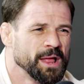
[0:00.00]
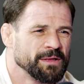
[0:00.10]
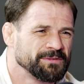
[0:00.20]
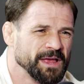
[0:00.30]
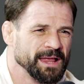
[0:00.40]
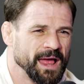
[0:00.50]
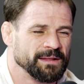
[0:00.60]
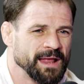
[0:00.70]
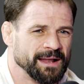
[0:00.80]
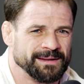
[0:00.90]
this,
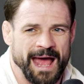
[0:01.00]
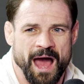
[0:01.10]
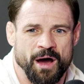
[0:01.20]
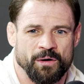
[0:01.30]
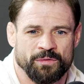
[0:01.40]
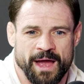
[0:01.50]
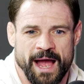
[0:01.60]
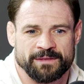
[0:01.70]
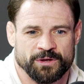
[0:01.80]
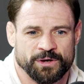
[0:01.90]
and, and now like
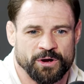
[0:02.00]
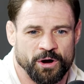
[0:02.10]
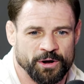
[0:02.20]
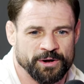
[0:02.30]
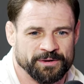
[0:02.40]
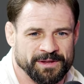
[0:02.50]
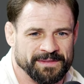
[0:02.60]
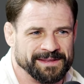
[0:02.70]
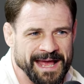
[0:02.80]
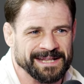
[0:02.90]
I took Carter to
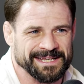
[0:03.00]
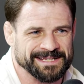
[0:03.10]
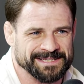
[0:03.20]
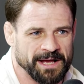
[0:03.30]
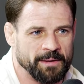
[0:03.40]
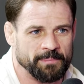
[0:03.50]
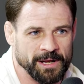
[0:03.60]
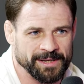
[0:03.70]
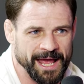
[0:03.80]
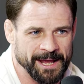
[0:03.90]
the dentist on
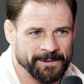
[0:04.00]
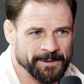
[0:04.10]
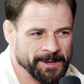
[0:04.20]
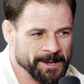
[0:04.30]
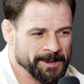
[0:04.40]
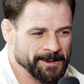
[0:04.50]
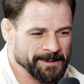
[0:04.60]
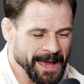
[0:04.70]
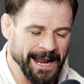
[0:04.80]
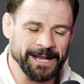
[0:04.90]
Monday.
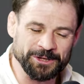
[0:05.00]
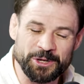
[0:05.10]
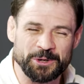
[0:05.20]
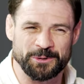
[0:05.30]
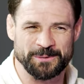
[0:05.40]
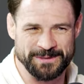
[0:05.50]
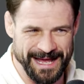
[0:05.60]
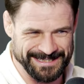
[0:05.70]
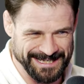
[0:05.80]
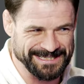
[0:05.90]
And I knew
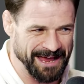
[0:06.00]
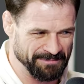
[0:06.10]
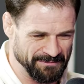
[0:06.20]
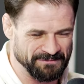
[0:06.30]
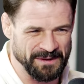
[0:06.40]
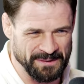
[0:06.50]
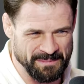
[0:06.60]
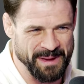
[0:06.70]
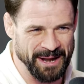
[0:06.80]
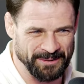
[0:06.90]
that since I've been
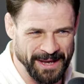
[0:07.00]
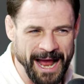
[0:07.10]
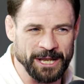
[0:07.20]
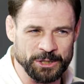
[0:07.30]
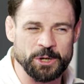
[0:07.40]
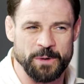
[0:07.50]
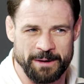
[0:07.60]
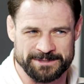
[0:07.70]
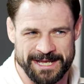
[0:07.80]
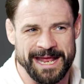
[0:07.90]
feeling better, like I knew I
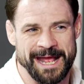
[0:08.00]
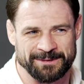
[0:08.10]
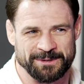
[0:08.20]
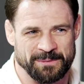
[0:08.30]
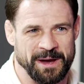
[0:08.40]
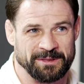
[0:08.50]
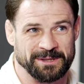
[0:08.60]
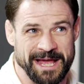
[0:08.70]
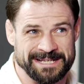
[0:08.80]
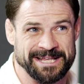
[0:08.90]
was going to handle it well. The
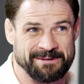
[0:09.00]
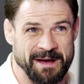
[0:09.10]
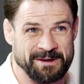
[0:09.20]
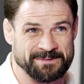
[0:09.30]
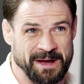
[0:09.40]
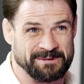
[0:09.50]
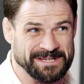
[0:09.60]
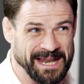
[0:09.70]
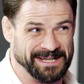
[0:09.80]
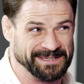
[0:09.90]
last time I, I was
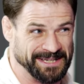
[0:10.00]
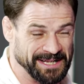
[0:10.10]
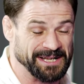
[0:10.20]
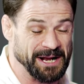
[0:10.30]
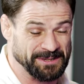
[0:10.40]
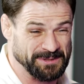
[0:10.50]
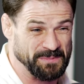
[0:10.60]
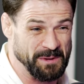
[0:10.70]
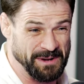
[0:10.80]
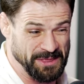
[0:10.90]
at a, a doctor's
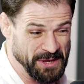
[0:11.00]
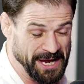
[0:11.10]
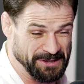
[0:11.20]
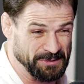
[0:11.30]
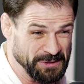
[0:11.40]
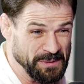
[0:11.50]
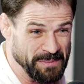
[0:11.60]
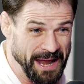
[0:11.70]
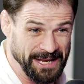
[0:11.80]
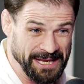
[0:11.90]
appointment, I think I told you about it